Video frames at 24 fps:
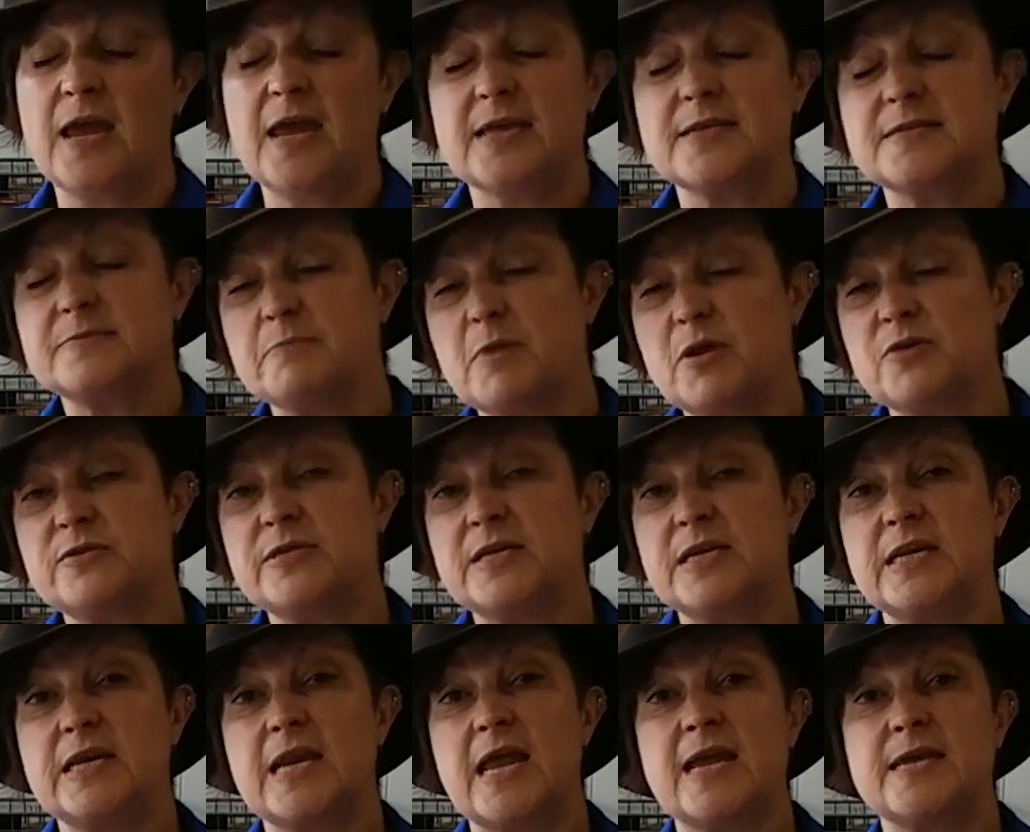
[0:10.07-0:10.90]
It's
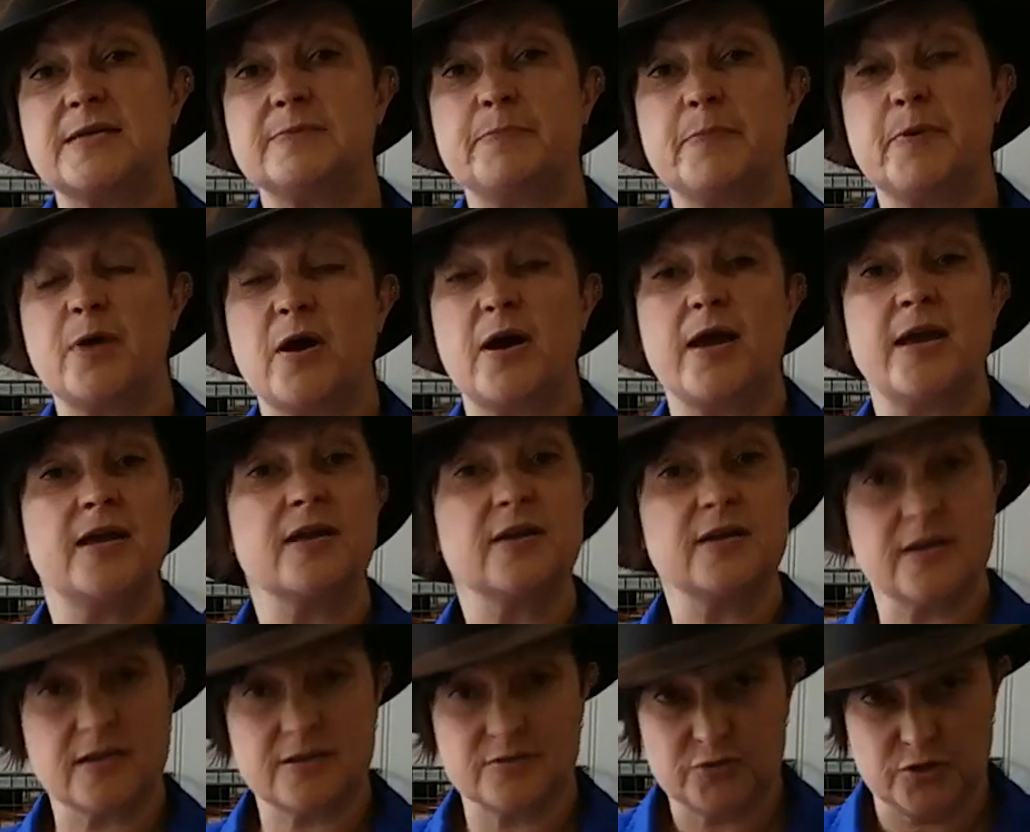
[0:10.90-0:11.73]
mostly led by
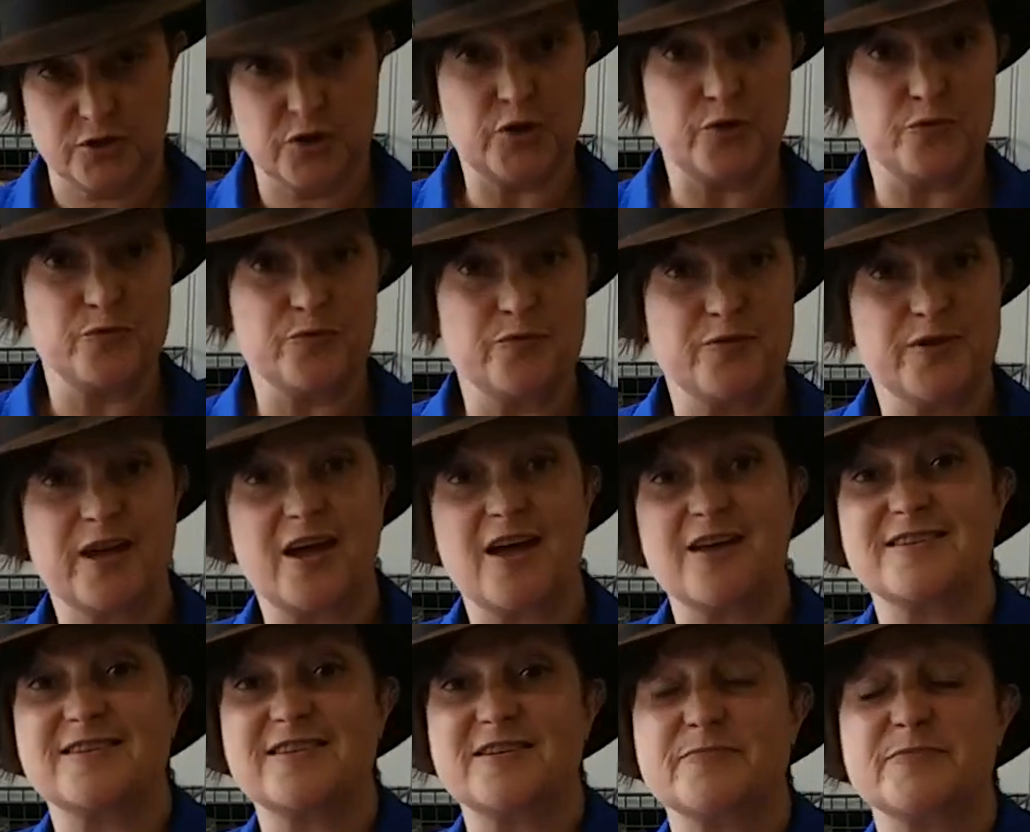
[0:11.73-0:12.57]
you, the
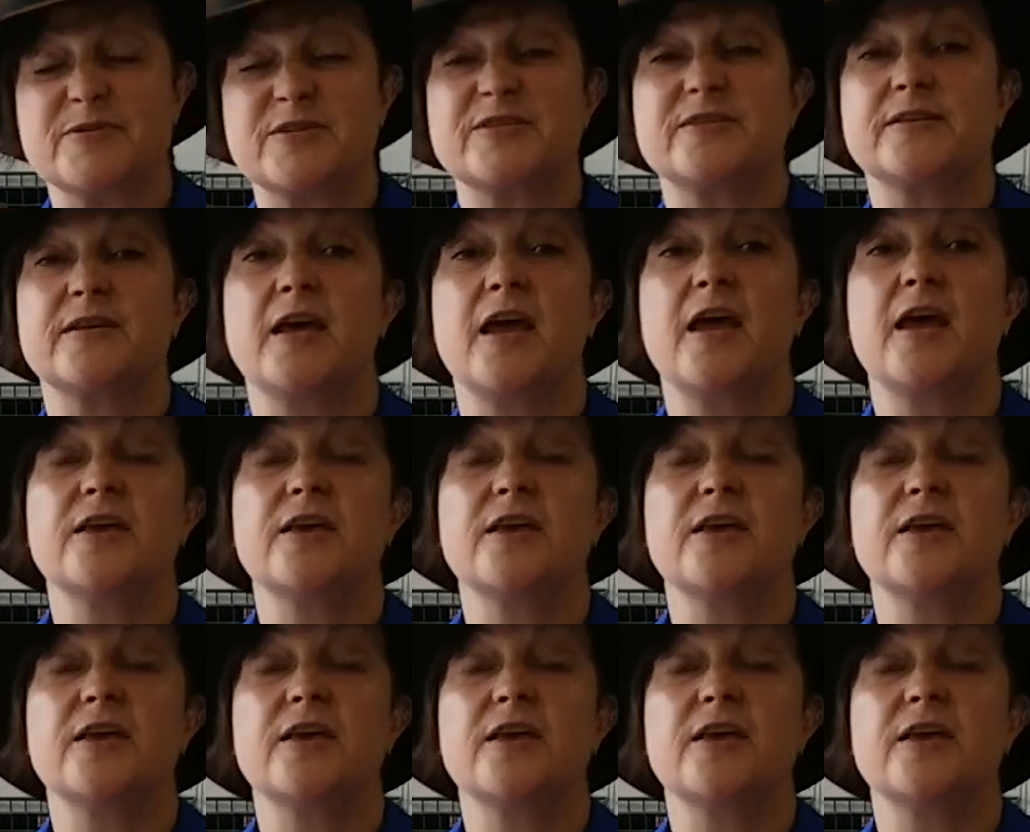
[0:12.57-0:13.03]
customers.